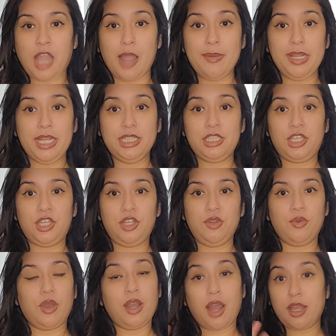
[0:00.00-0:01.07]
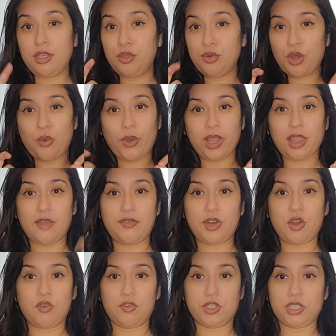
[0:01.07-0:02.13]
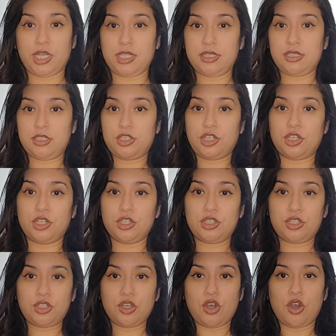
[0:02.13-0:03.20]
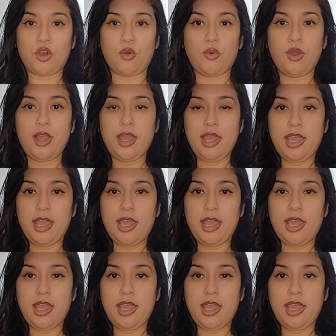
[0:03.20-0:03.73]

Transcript: I mean, it's cute, and you know I love an oversized shirt, so